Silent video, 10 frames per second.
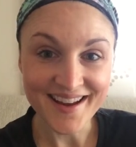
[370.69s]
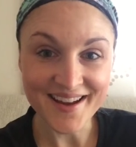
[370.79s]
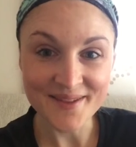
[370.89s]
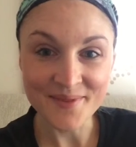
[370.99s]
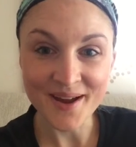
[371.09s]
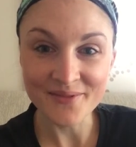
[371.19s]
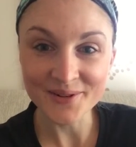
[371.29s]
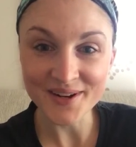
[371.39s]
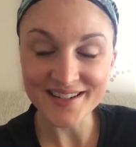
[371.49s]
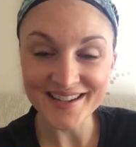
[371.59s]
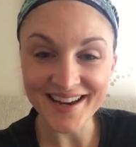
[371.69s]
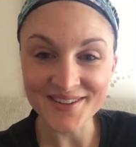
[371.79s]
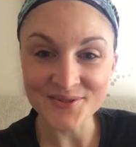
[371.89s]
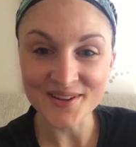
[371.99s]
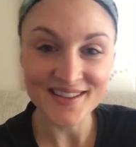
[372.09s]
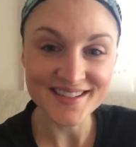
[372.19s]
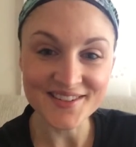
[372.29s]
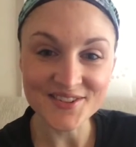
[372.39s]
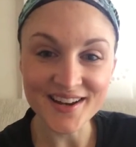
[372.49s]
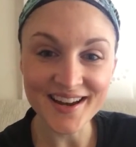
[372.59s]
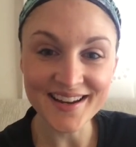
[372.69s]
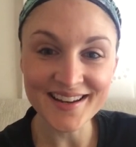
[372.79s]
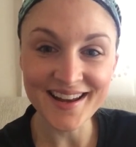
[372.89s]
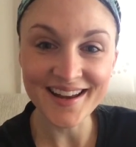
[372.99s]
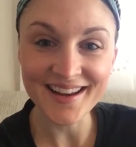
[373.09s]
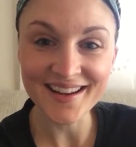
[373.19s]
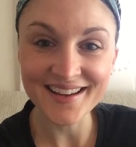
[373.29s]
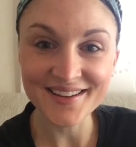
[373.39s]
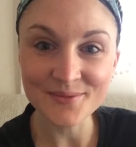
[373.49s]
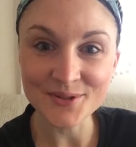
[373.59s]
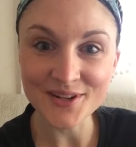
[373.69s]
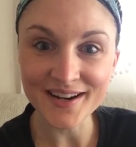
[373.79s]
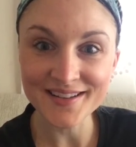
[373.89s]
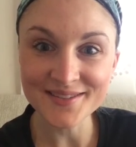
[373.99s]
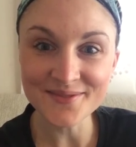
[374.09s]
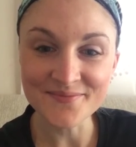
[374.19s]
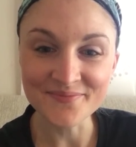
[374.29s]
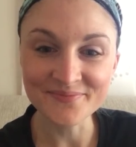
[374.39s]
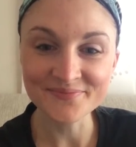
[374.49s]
Have a great day. Enjoy the sunshine, and we'll check in soon.